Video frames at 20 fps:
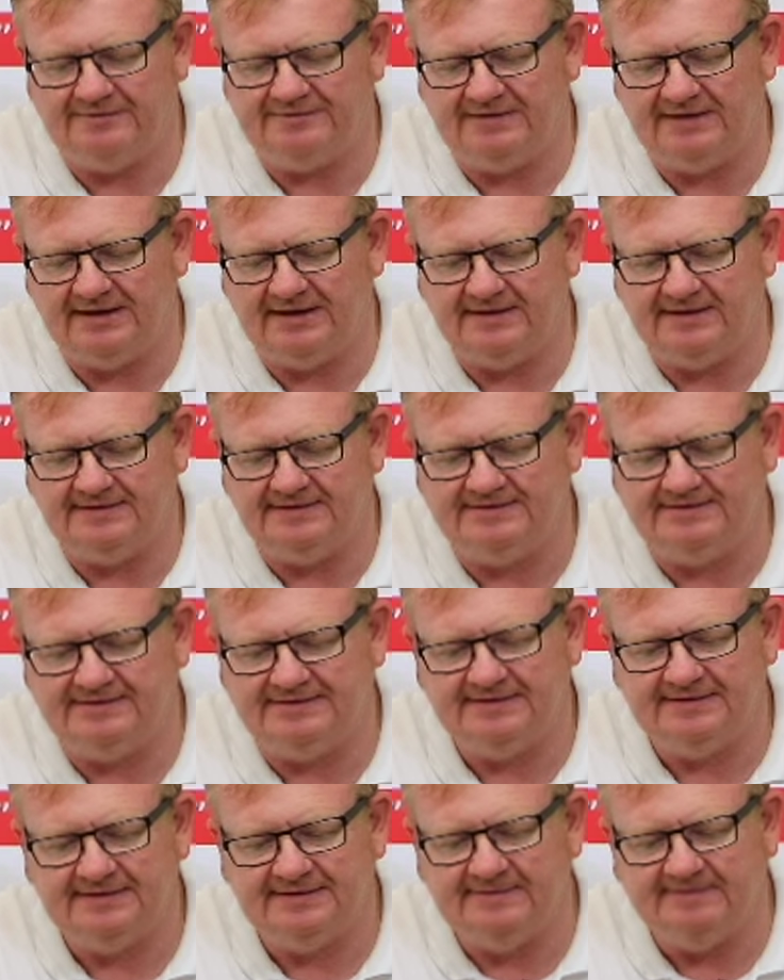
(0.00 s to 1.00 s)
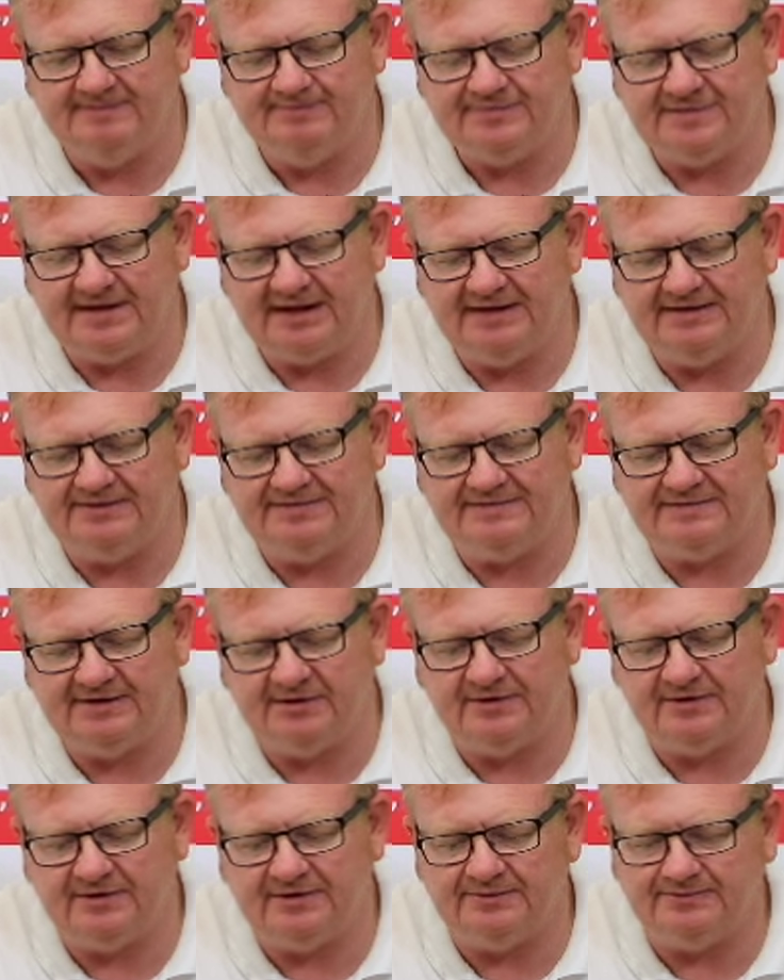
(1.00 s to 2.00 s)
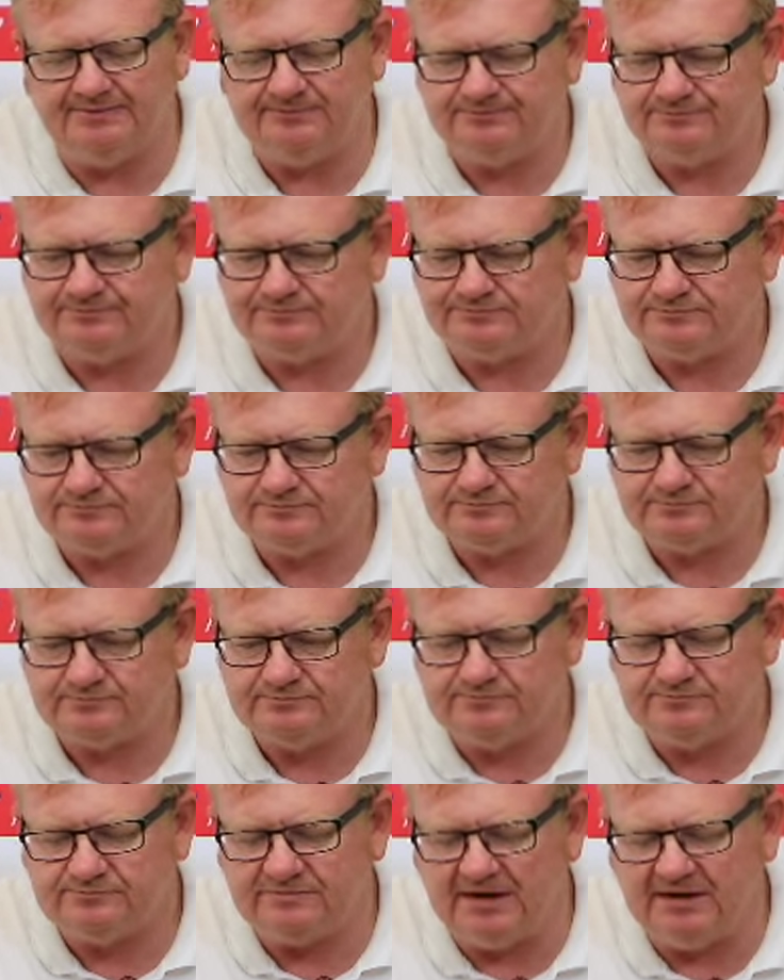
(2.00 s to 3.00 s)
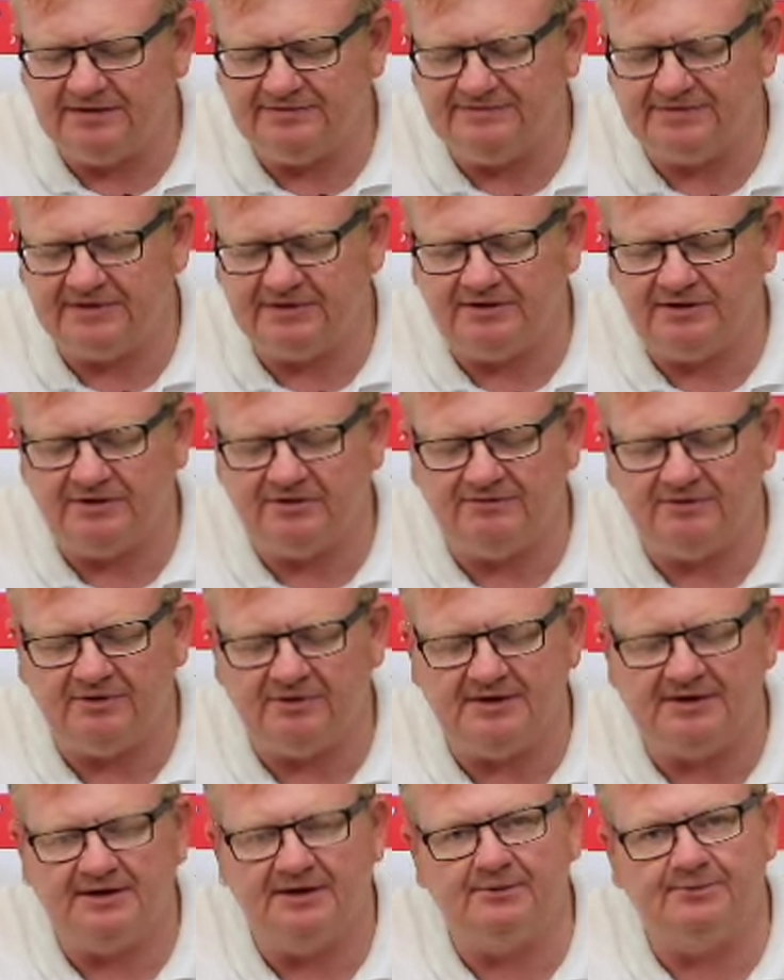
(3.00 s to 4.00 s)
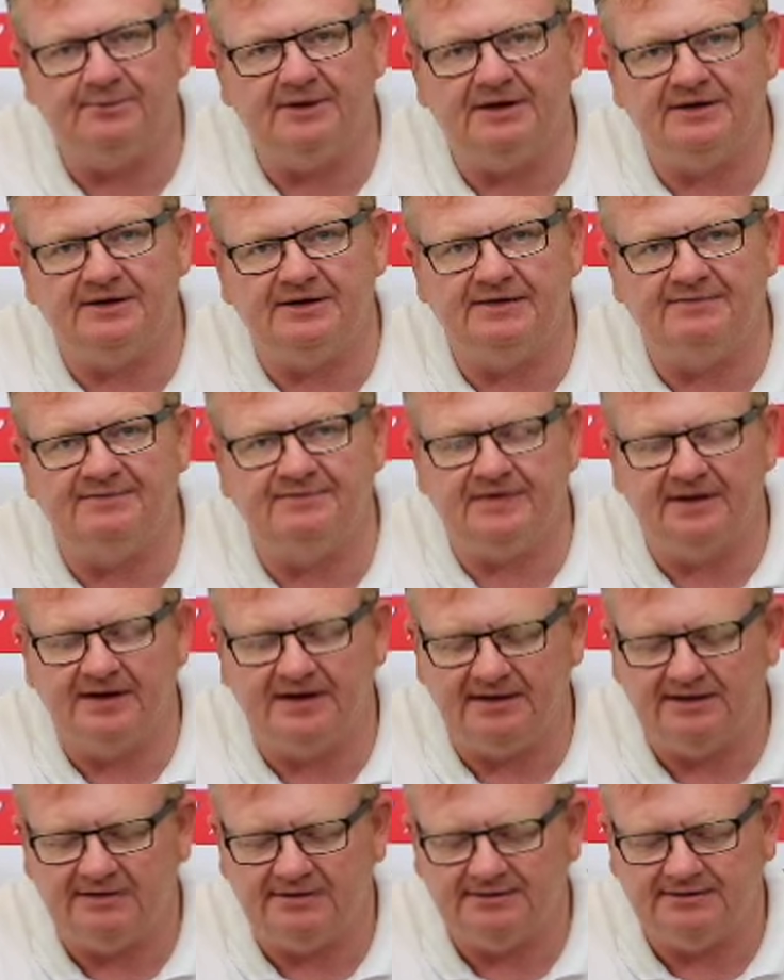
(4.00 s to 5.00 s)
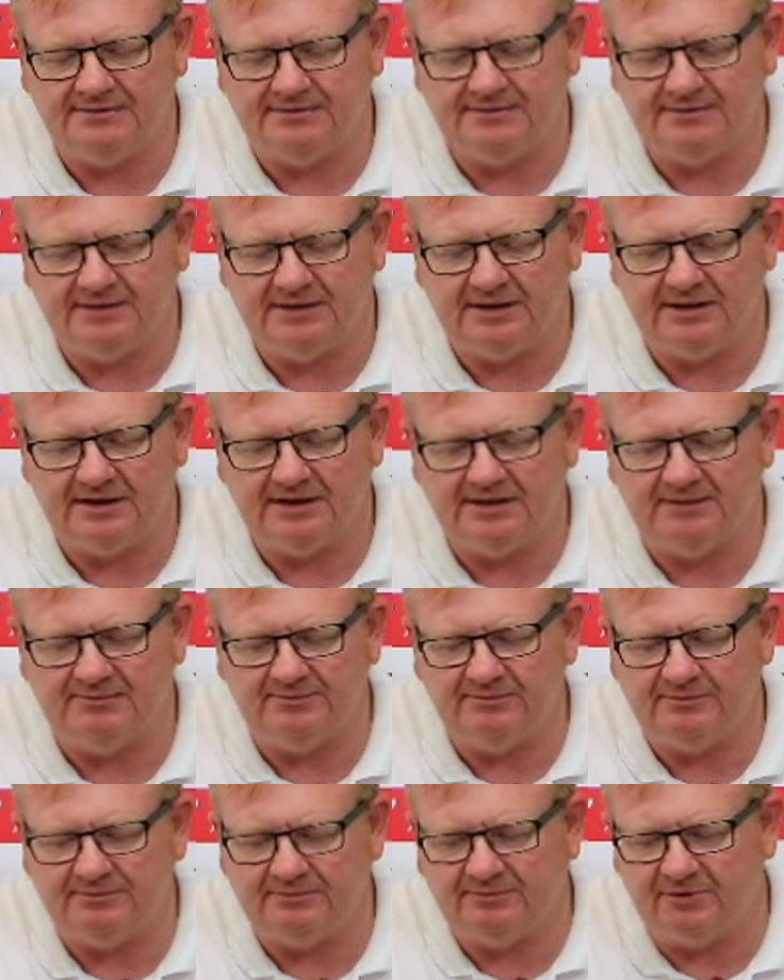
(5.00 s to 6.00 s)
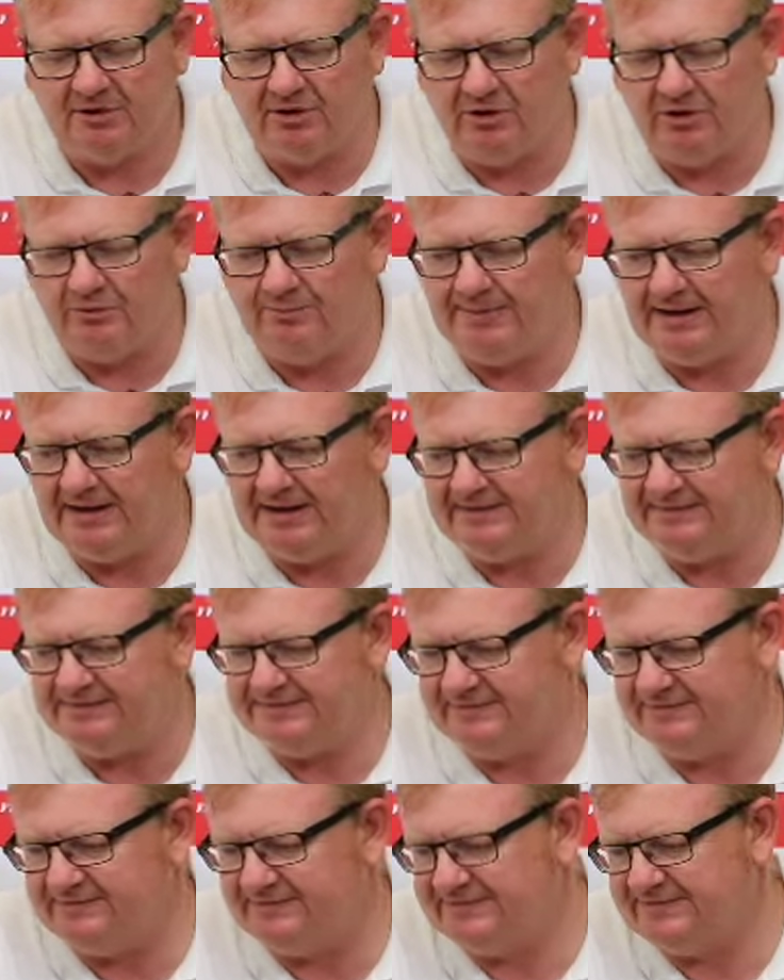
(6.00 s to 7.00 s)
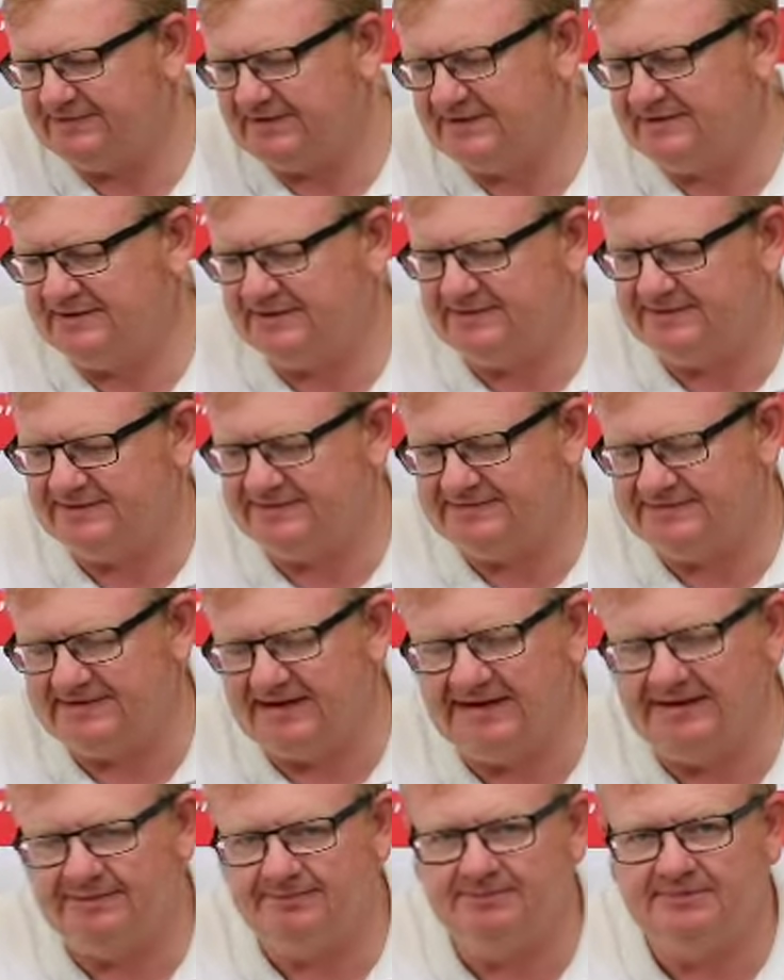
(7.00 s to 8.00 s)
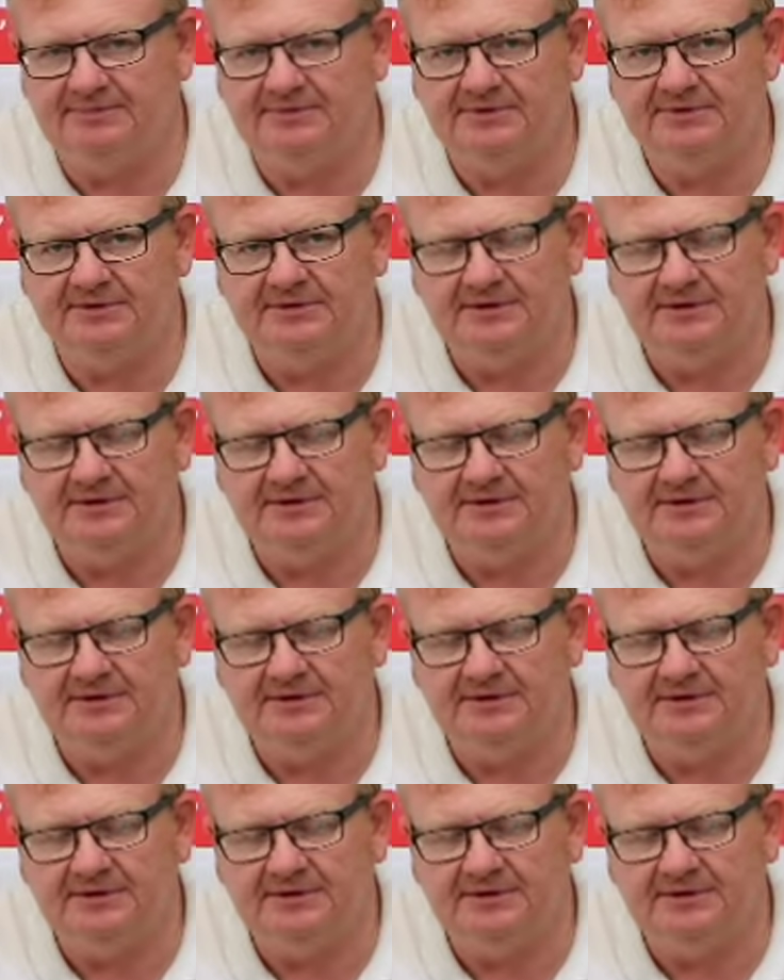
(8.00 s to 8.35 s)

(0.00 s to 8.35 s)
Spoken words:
size is so that you've got a little bit of give there. Not all pellets are exactly the same.